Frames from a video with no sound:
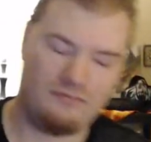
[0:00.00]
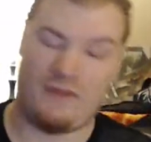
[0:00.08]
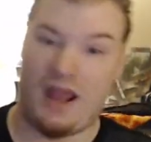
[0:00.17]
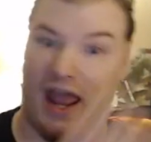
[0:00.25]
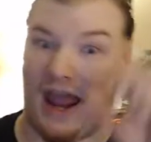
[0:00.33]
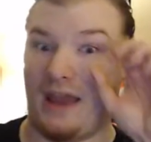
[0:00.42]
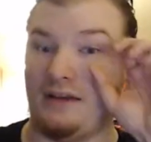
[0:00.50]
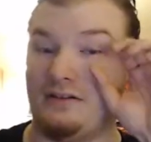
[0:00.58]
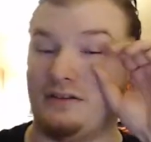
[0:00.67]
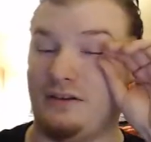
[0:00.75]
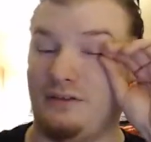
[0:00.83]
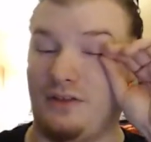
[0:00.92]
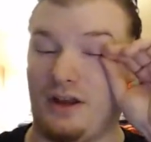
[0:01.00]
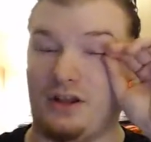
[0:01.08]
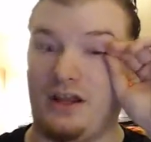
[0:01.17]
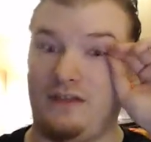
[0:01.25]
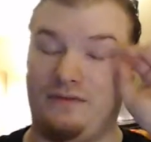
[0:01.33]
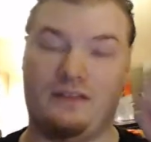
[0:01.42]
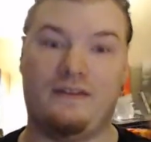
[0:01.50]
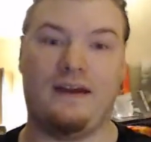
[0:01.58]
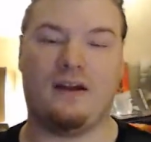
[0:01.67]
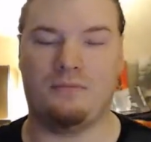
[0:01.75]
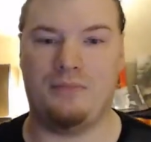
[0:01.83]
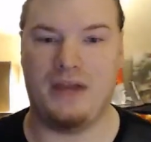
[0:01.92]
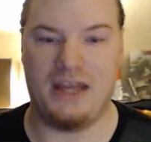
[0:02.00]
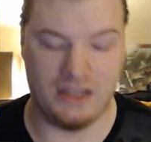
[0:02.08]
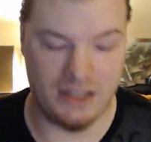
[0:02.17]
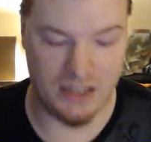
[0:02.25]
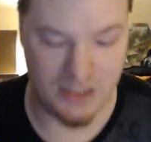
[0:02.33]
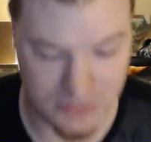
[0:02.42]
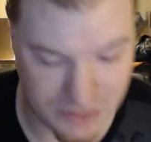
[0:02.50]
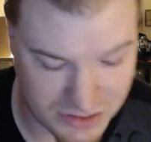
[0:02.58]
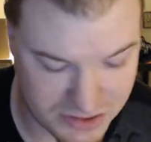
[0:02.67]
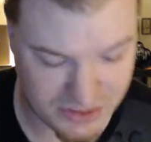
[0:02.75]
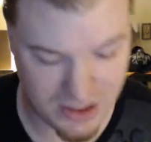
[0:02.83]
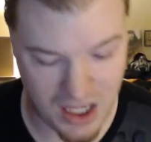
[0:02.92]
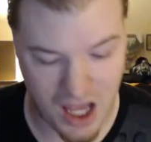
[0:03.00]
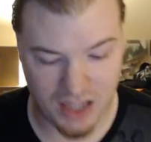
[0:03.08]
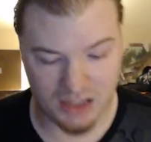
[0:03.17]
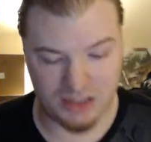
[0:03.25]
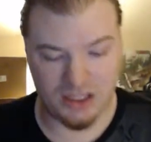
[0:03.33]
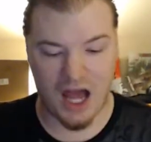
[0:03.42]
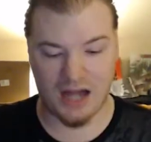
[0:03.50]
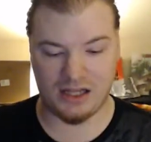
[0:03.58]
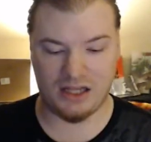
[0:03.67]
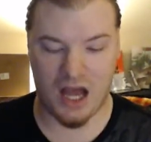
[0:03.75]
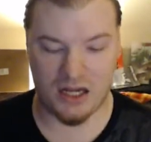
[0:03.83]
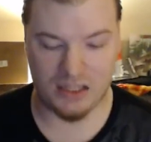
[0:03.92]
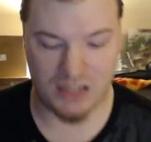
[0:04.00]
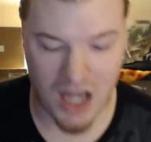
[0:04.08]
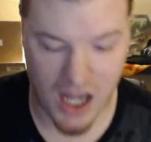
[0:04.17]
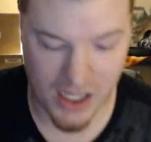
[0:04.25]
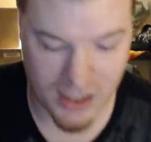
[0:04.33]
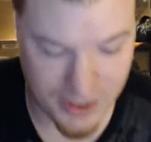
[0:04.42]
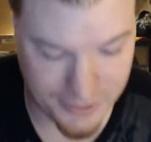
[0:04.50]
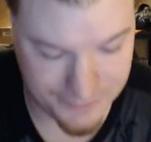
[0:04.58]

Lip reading: And they're giving their opinions, yada yada yada.